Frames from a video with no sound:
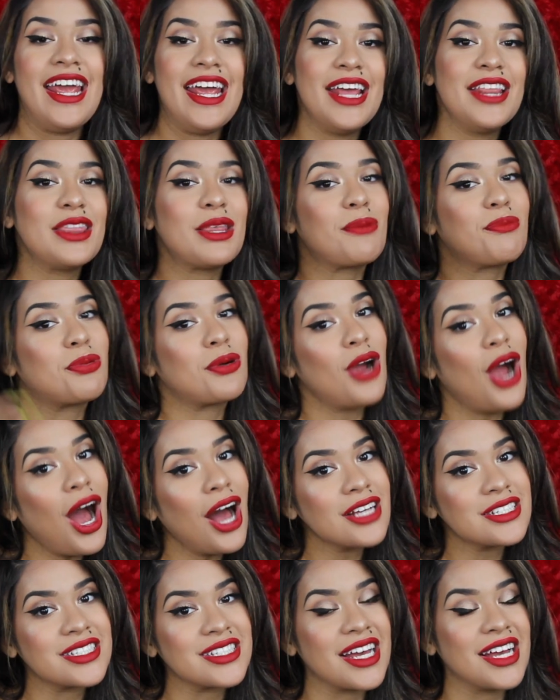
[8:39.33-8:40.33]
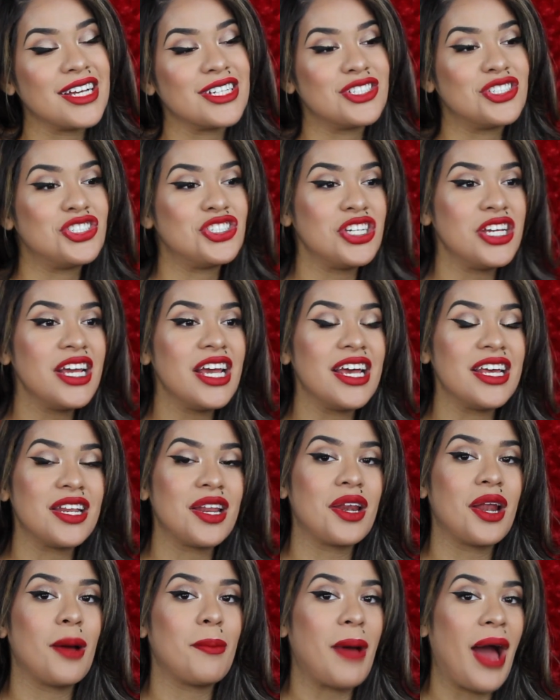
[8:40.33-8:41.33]
In the process, she
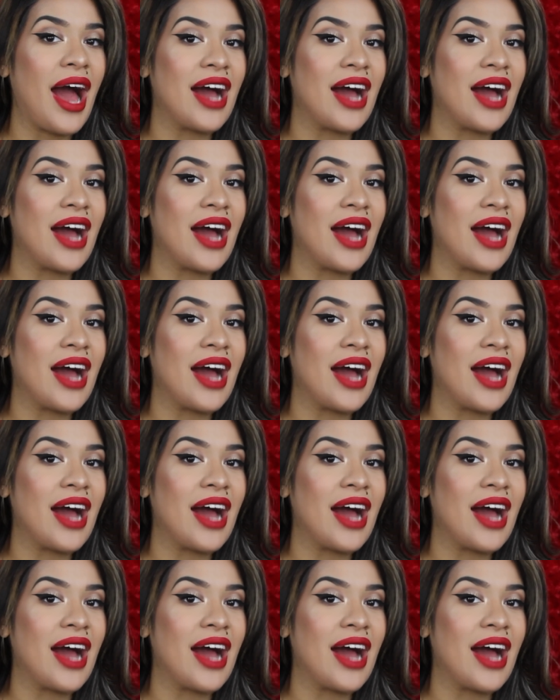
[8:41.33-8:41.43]
ended up